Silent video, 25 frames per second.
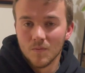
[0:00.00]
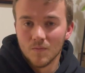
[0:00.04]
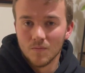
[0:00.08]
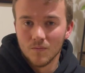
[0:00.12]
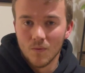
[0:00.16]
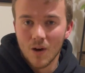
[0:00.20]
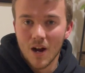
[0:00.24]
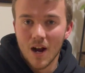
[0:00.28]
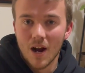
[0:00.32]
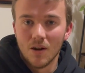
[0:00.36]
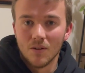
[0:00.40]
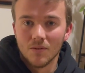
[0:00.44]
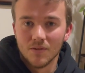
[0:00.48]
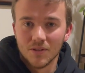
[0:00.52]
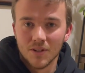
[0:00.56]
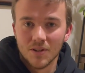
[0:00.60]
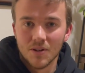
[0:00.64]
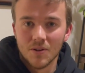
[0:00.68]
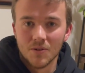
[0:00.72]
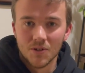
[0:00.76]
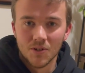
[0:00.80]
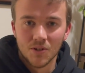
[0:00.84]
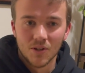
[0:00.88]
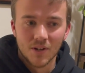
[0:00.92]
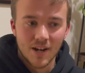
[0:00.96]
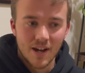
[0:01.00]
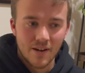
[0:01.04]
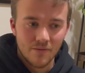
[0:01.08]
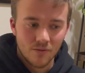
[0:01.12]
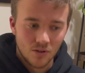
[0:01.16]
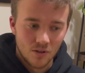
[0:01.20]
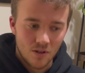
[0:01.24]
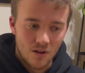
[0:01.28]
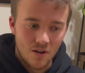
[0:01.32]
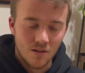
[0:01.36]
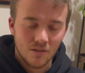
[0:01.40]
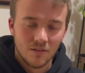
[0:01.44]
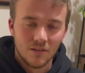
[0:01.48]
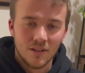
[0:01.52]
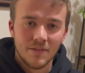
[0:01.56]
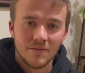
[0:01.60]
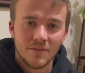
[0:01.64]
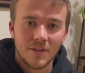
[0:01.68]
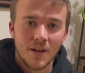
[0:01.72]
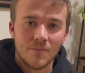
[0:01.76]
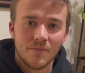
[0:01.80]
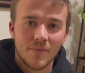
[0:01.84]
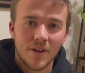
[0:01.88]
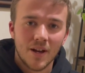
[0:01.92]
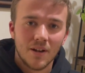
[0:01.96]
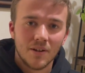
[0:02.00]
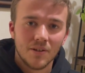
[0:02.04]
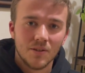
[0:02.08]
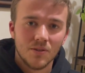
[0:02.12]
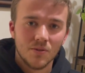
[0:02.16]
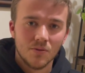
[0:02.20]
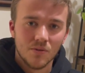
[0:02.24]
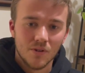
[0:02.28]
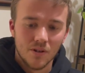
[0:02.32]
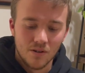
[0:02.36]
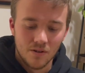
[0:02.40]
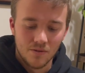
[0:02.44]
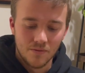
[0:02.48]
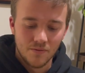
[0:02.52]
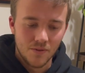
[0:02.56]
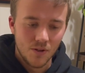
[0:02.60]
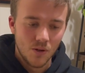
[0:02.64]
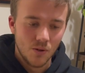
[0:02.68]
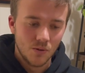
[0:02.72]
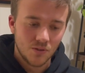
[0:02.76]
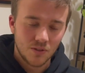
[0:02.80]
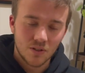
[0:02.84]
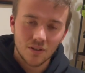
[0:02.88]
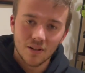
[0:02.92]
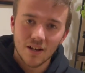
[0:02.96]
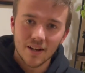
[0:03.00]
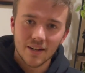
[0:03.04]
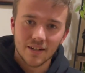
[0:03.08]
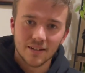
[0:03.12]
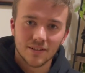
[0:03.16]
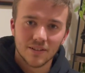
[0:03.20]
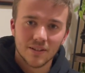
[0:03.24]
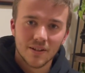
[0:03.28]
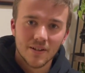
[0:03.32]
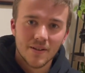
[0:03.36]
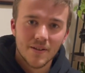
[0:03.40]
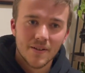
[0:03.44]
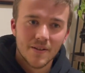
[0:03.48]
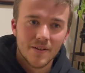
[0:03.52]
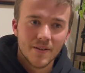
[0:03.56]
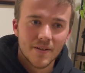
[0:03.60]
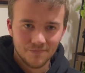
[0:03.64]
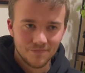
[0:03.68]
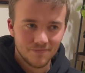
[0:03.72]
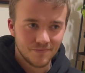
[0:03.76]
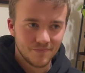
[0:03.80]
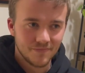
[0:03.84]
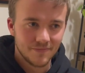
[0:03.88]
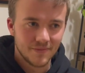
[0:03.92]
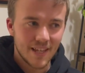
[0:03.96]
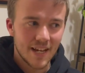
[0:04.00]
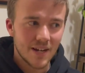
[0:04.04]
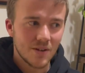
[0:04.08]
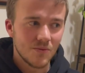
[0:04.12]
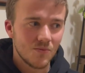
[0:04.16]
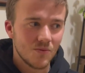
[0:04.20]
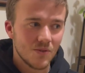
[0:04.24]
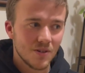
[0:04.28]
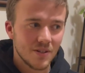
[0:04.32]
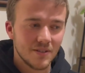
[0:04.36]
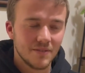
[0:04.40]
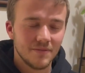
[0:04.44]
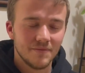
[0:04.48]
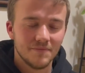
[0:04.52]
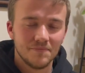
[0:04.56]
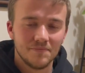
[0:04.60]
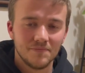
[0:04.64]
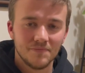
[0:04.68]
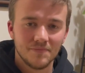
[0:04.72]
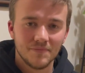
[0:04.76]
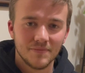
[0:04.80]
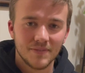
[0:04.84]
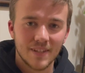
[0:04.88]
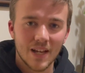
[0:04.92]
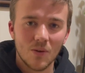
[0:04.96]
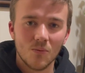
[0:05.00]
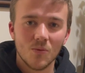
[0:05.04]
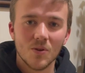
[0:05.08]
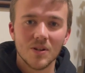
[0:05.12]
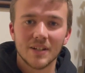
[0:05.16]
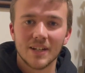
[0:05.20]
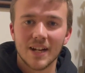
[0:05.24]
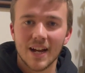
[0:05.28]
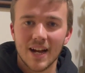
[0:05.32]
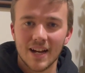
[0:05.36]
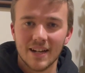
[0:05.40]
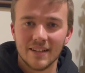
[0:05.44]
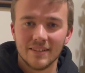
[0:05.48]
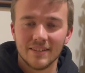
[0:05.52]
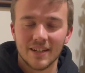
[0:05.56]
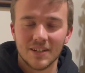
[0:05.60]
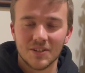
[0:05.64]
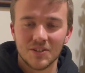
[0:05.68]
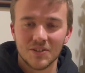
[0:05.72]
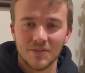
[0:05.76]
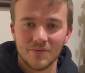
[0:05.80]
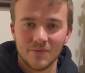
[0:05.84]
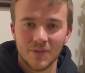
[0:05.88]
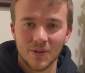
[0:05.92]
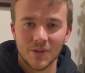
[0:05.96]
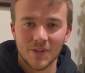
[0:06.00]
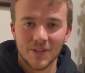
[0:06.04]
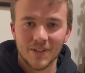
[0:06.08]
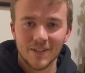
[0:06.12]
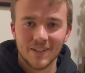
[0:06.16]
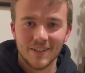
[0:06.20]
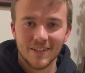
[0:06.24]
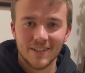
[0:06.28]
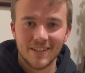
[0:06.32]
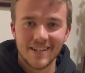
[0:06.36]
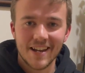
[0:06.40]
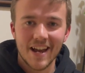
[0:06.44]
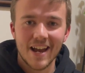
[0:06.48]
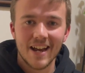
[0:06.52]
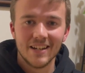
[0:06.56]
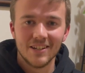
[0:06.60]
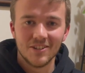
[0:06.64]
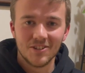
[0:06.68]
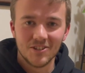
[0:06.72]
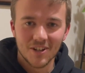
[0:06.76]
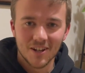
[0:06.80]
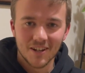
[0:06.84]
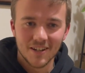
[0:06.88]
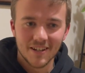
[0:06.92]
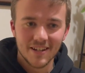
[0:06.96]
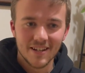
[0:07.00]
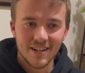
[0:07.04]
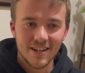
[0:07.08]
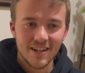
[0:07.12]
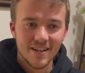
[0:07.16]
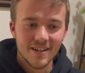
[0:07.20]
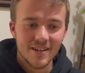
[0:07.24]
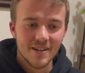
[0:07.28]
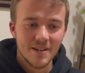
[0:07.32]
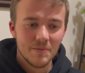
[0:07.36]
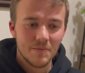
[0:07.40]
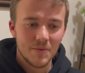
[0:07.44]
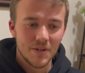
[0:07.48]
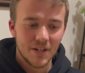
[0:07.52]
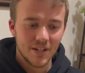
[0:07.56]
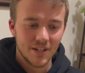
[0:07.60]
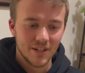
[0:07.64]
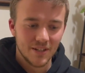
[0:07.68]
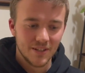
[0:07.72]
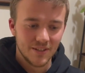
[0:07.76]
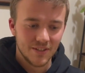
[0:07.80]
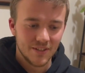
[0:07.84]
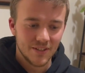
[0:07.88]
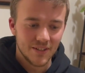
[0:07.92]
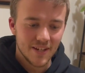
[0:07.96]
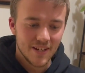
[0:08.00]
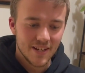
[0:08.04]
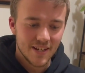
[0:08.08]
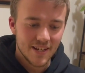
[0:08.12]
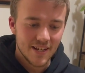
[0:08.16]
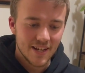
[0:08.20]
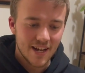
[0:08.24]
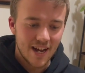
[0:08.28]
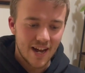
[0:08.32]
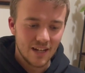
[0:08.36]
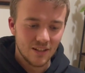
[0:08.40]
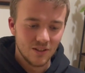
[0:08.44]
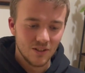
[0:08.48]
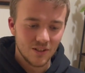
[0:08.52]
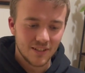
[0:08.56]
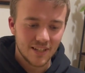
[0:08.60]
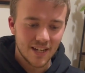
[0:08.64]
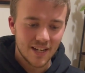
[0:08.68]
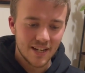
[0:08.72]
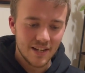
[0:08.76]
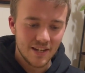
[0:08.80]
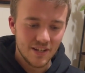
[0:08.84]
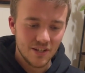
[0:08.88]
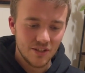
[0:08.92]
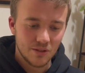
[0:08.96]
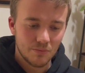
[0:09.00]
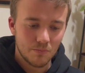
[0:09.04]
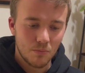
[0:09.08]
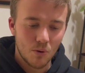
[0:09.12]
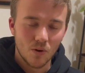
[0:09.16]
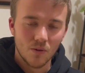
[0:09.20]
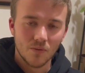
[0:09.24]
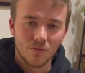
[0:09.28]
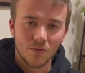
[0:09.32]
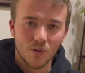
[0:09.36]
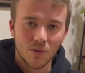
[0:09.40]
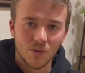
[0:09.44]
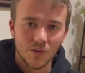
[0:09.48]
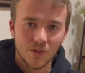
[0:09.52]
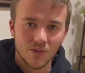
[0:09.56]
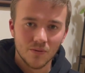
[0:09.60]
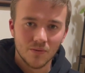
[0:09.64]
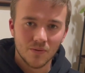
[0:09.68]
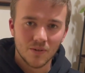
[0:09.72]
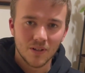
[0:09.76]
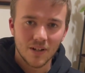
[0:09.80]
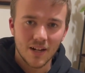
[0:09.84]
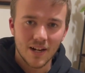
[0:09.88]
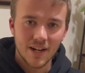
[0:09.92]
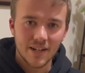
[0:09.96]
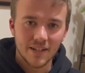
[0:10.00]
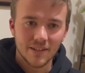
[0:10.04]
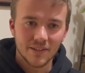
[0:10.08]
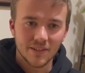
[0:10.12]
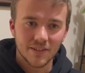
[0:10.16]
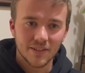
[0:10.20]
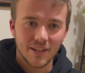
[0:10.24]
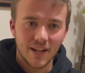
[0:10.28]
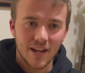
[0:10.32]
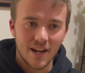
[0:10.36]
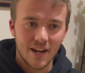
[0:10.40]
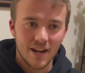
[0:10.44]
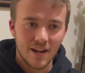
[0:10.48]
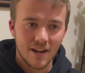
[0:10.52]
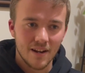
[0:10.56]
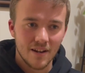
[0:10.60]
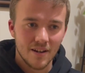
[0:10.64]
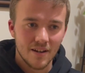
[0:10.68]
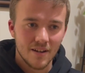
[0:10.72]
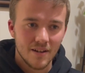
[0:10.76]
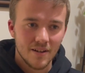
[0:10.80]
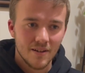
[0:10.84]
wow, you're going to have a long lifetime value of those clients. That one guy is actually a very good case study, because I looked at his portfolio of clients, and